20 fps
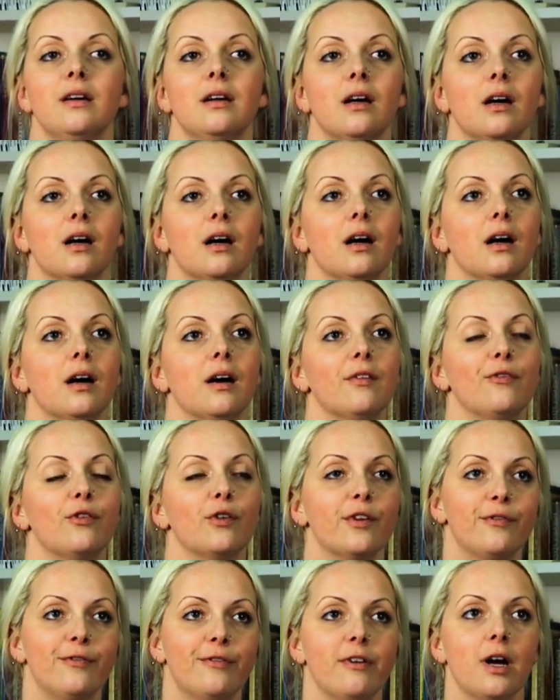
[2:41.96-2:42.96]

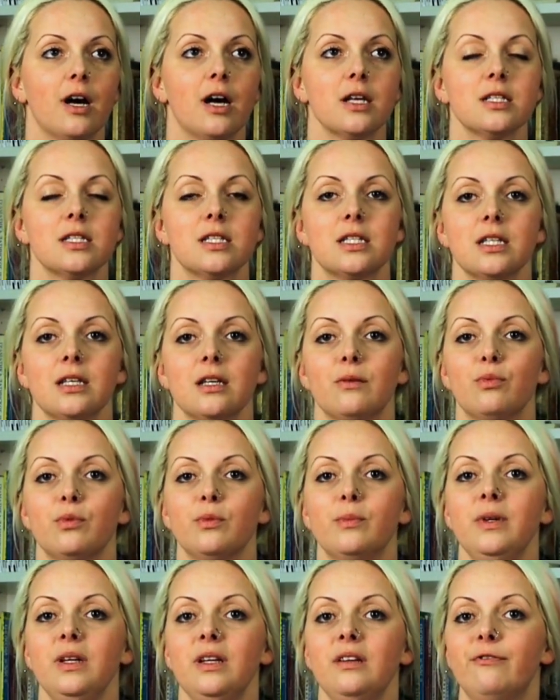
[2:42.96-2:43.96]
For France, it
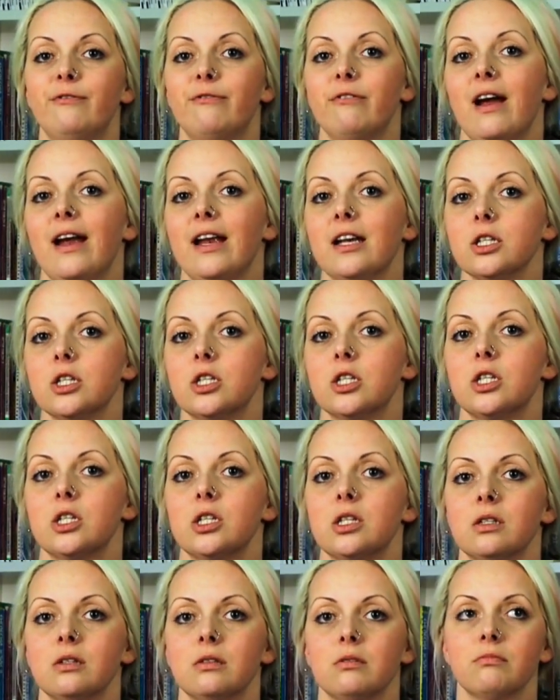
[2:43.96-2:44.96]
would be
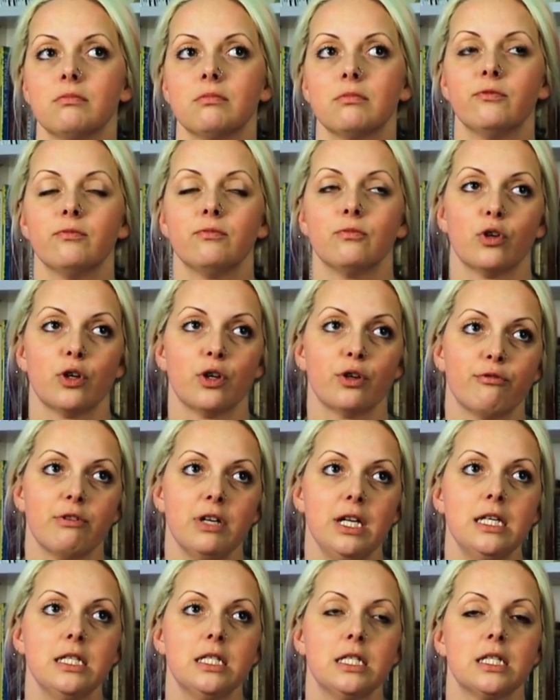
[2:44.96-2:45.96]
French. For
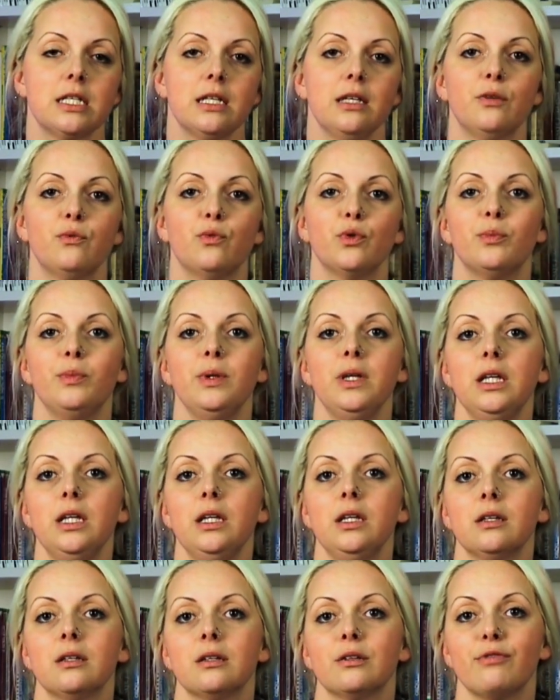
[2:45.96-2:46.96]
Greece, it would
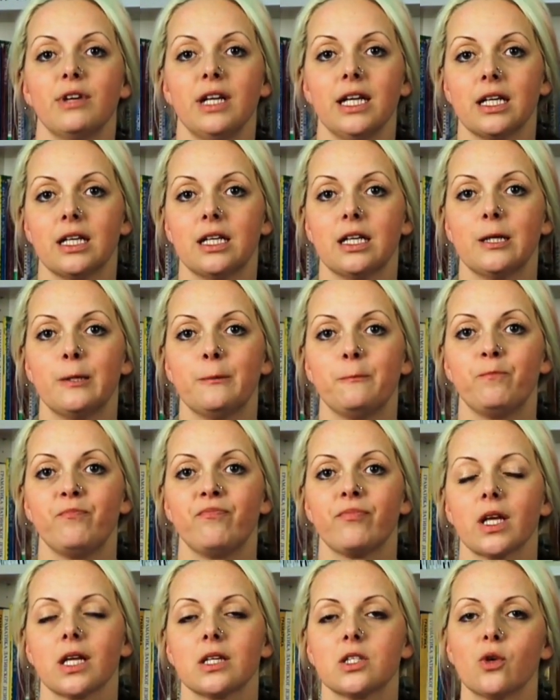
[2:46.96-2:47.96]
be Greek.
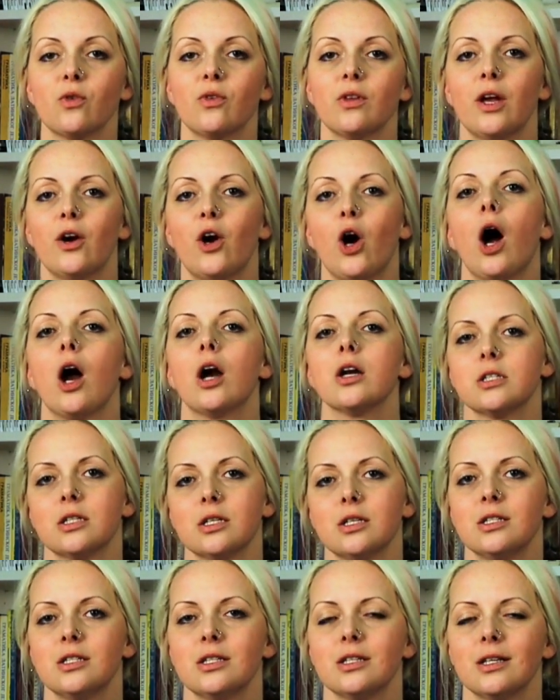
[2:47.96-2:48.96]
So there are
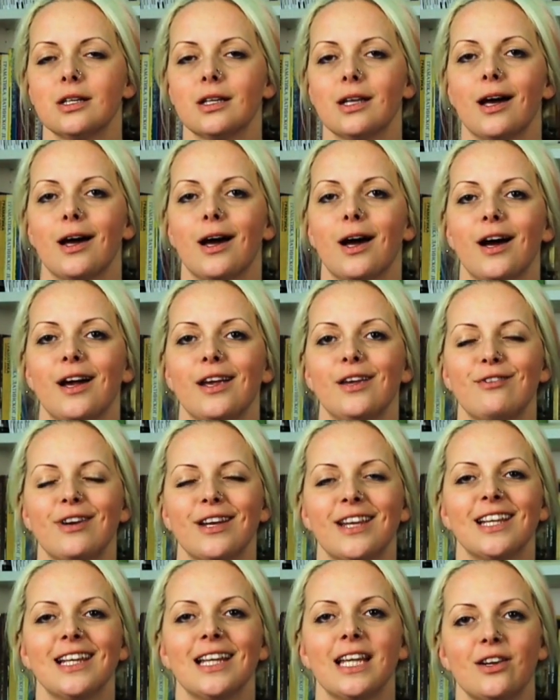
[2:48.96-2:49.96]
certain
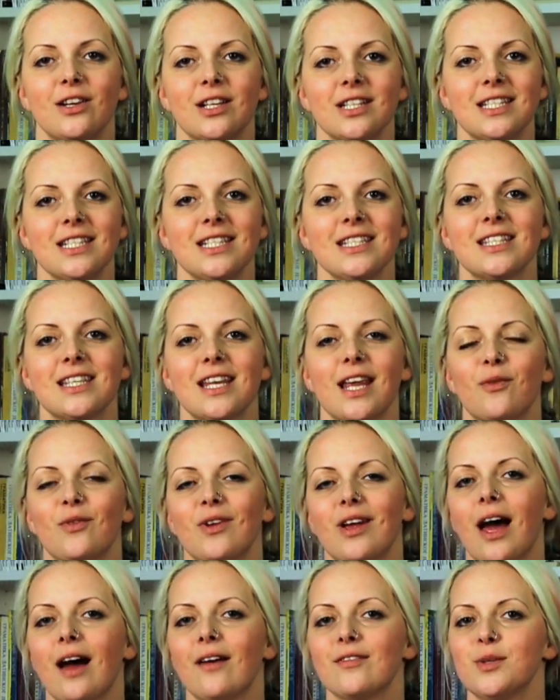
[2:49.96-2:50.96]
irregularities that we
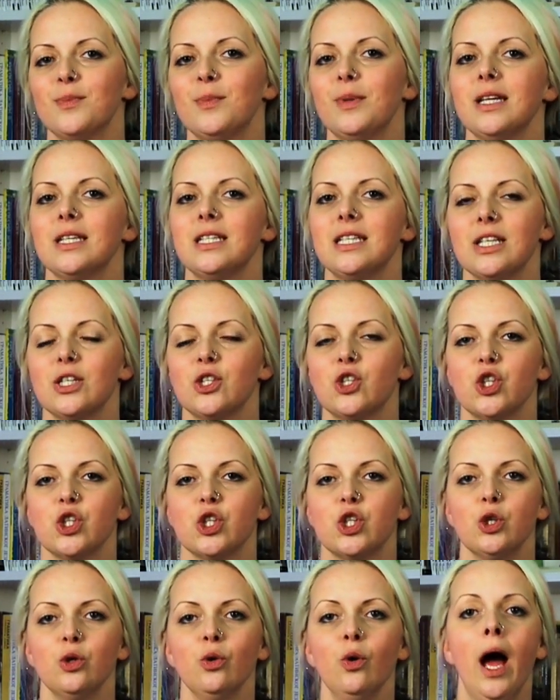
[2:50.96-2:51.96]
have to pay attention
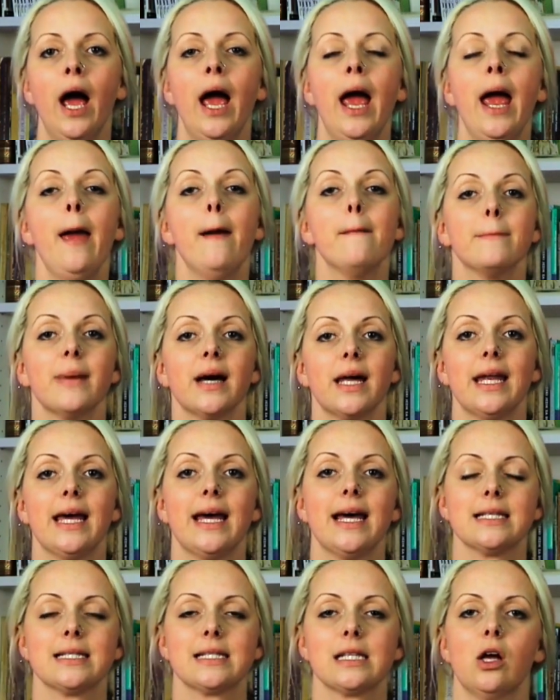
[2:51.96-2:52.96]
to. But
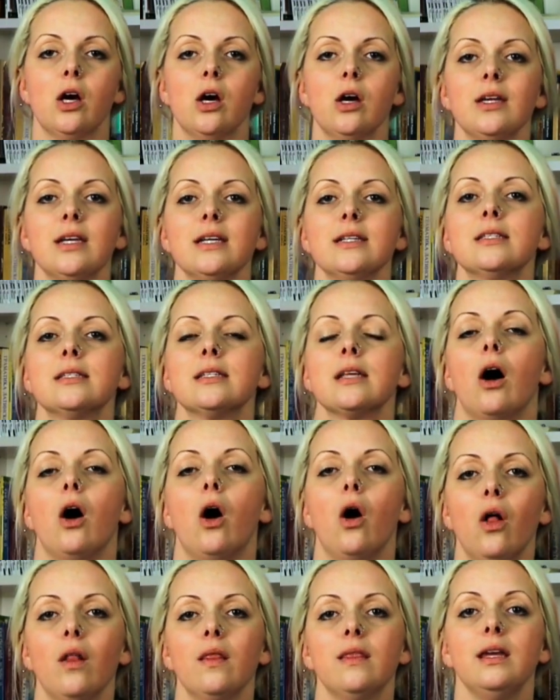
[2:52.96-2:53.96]
as long as
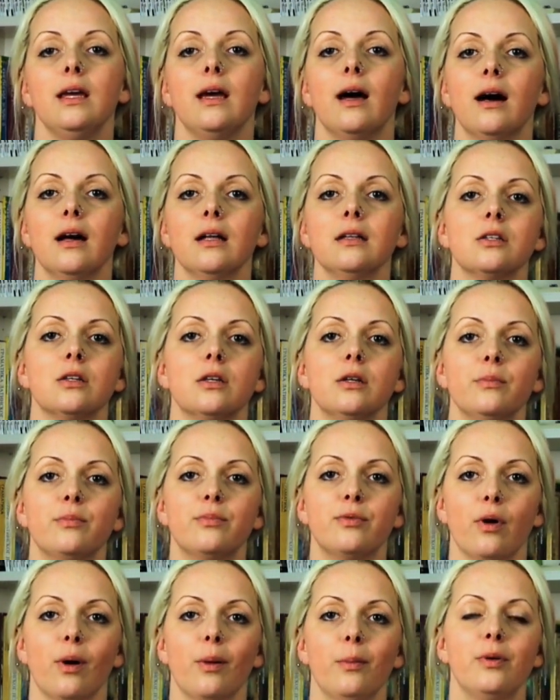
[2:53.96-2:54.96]
all the other
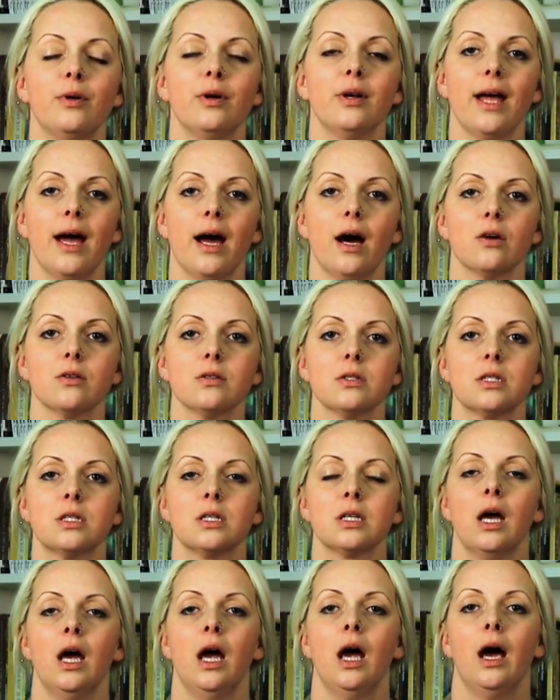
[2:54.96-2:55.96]
proper nouns
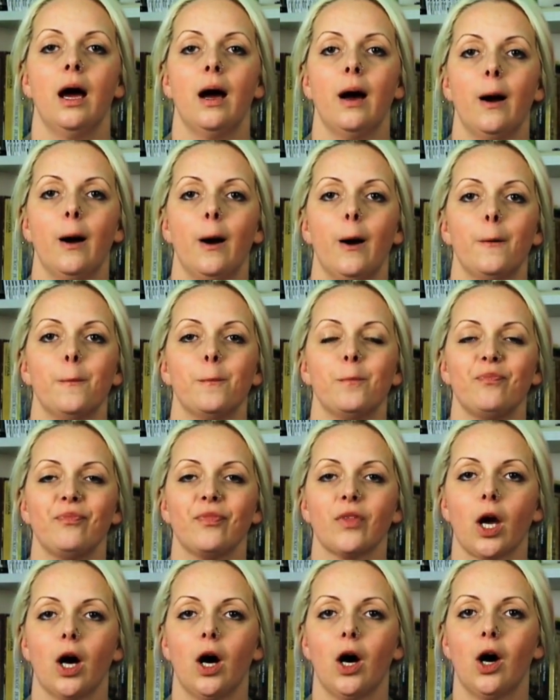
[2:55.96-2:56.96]

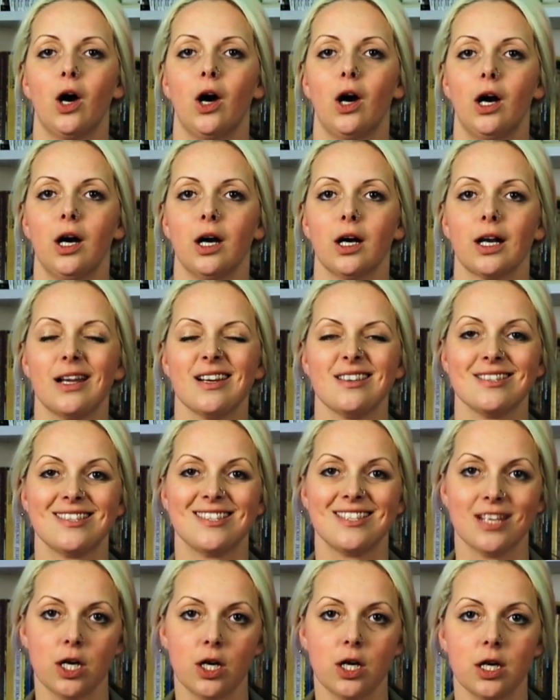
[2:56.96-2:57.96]
are
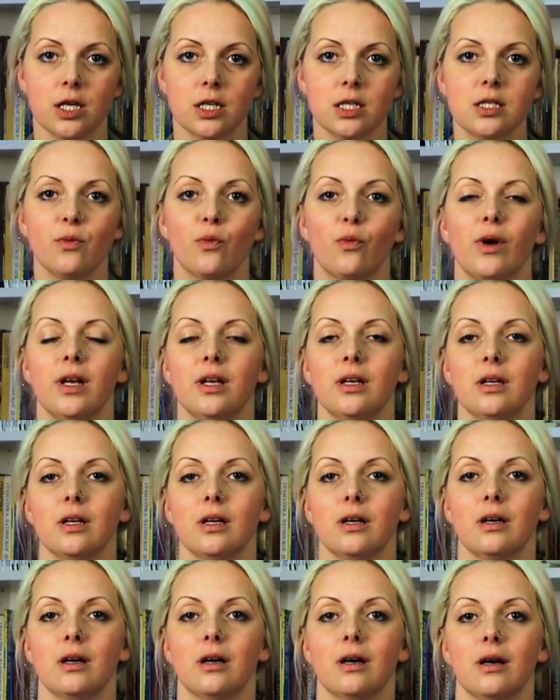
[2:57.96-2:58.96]
concerned
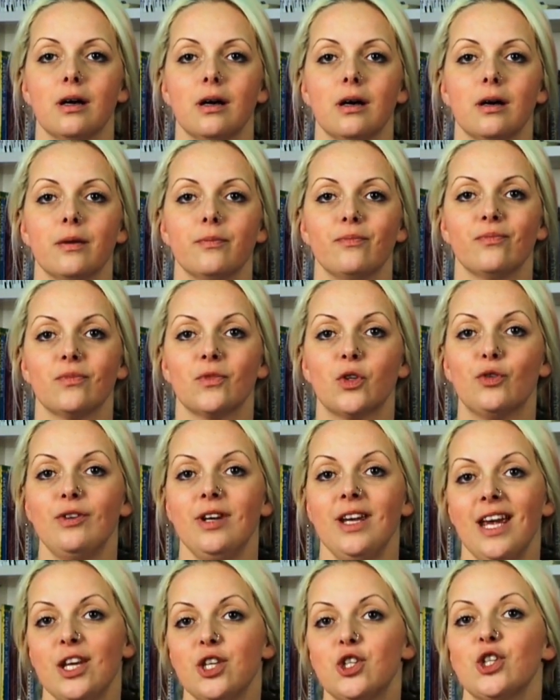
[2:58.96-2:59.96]
when
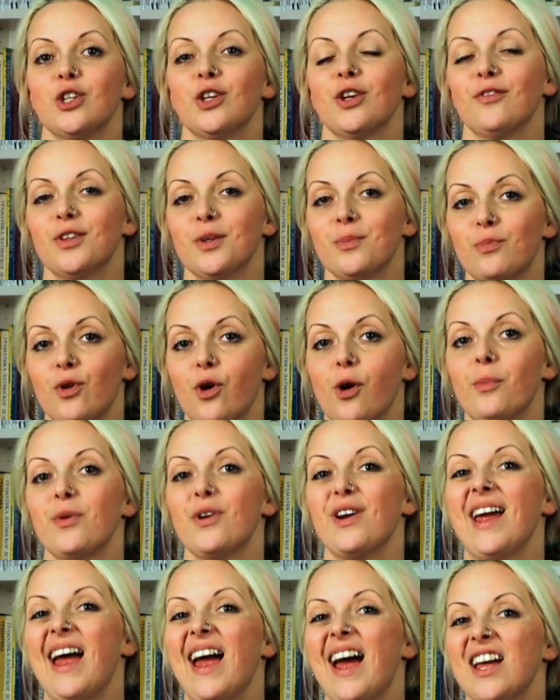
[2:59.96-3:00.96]
creation of the
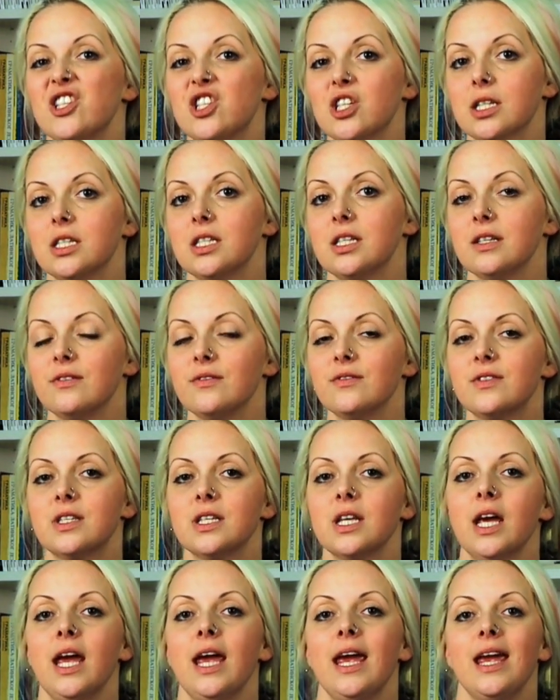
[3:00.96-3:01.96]
proper adjectives
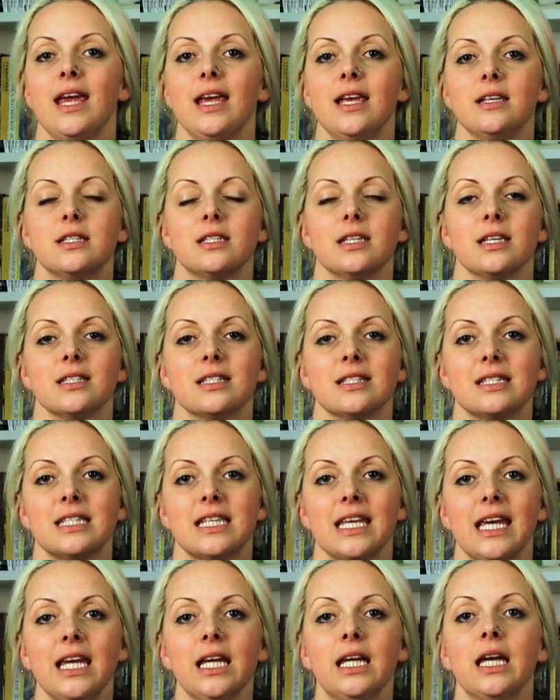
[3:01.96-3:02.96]
is at
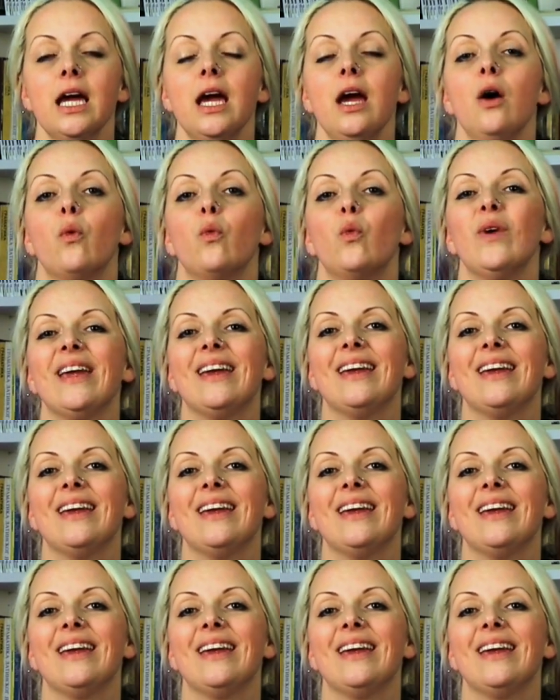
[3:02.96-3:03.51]
stake, we